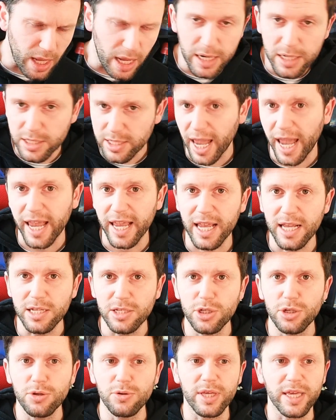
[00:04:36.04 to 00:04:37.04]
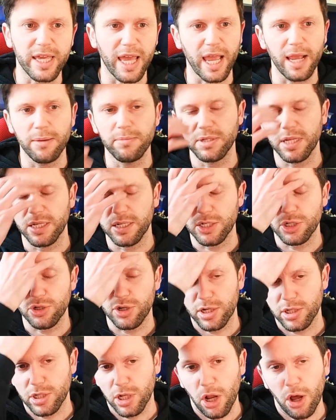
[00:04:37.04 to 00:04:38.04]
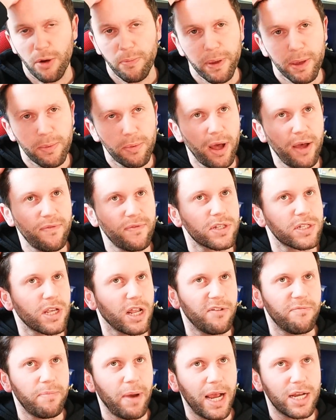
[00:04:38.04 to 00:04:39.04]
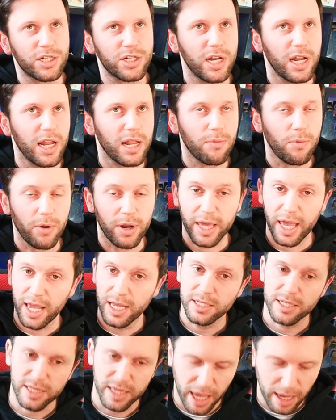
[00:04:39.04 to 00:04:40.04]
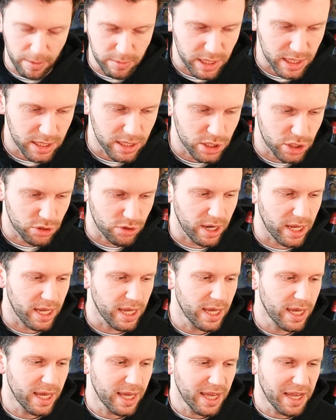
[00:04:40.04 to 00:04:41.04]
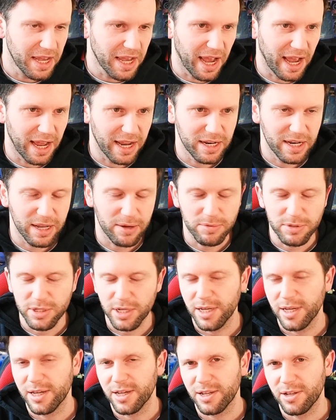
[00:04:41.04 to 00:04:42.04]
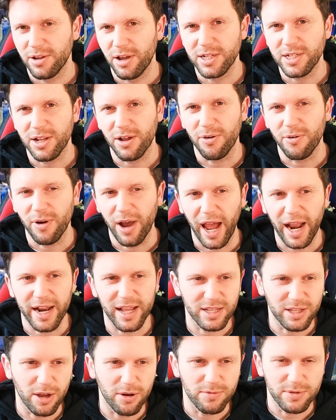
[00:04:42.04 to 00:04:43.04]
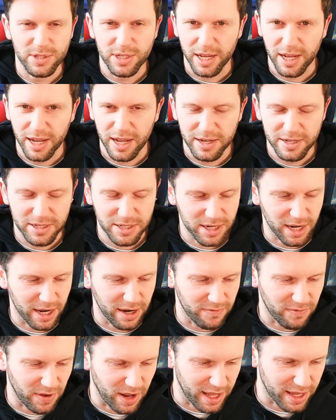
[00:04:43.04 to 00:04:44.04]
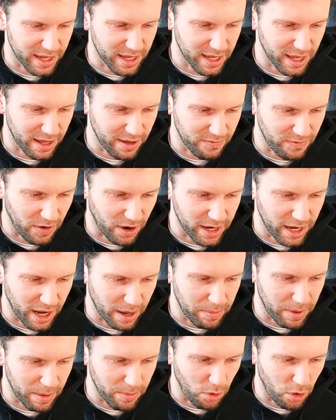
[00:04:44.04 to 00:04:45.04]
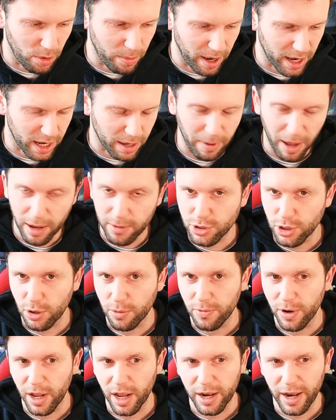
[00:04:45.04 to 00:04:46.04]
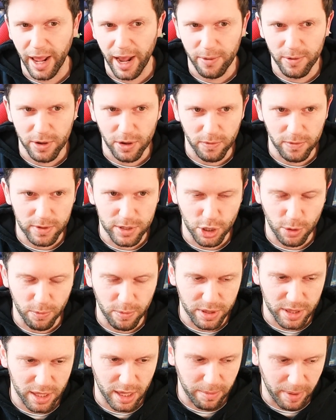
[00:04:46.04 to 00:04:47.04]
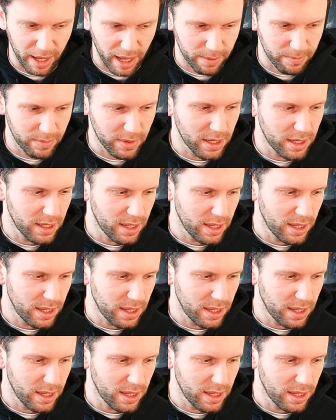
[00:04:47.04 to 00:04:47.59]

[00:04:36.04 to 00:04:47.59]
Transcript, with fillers: and it's getting into the games industry because a lot of people have this kind of passion that they want to get into the games industry and it was a nice little anecdote to, to kind of like uh, find out a bit more about kabam john and how he got the job with kabam